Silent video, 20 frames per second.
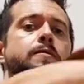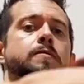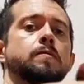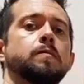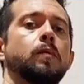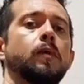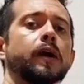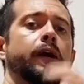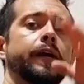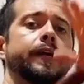
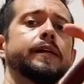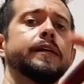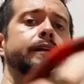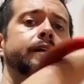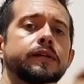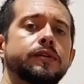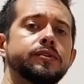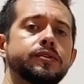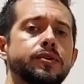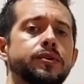One,
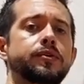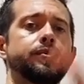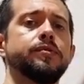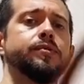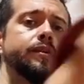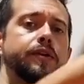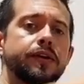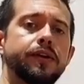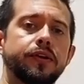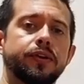two,
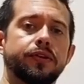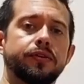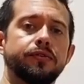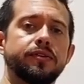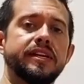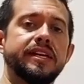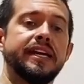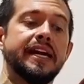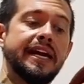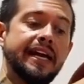
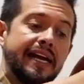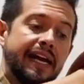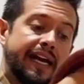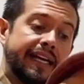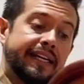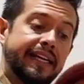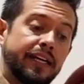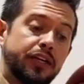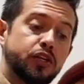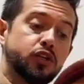three.
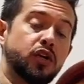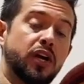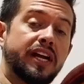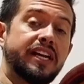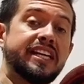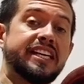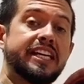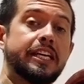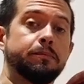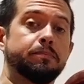Again, trying to
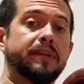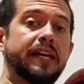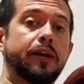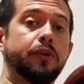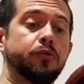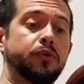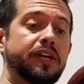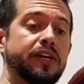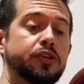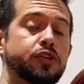keep that
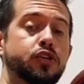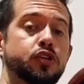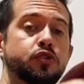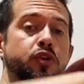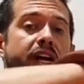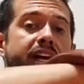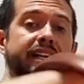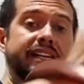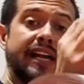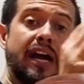ring
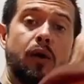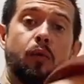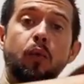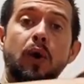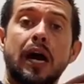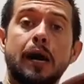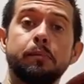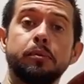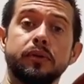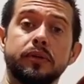straight, not
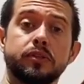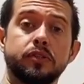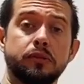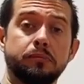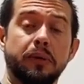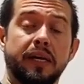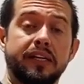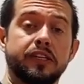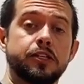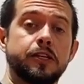wobble it too
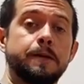much.